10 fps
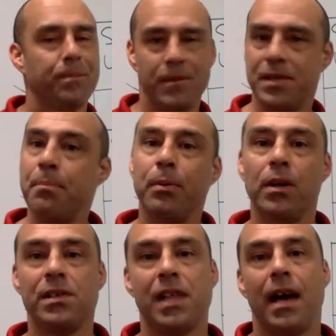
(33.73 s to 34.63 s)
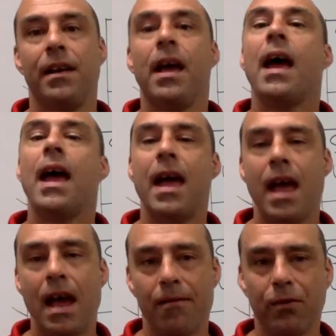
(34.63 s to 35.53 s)
simple as that.
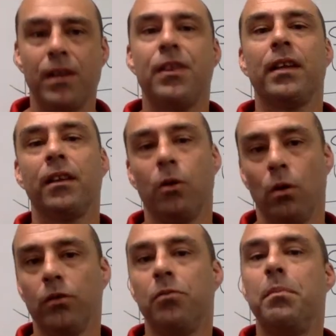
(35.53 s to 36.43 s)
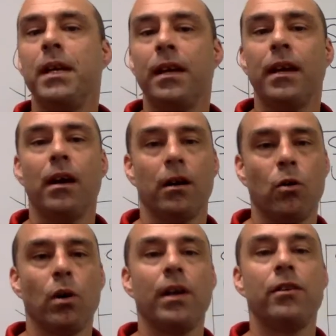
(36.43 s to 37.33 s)
Everything that holds meaning
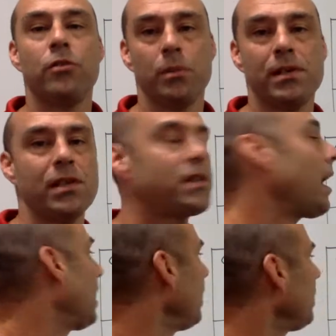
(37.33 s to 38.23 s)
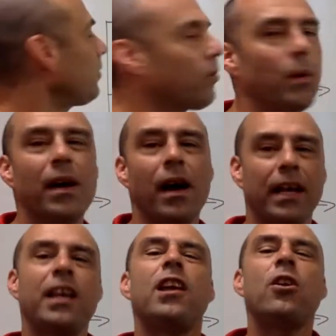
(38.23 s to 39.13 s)
according to a society, so a, a
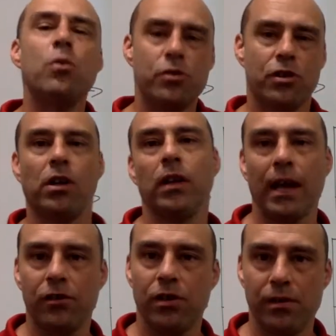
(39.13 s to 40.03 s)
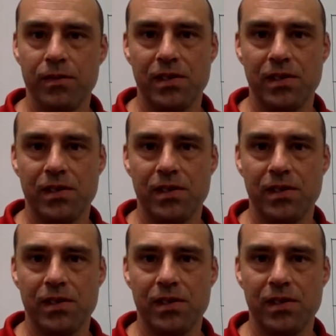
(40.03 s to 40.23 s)
huge collection of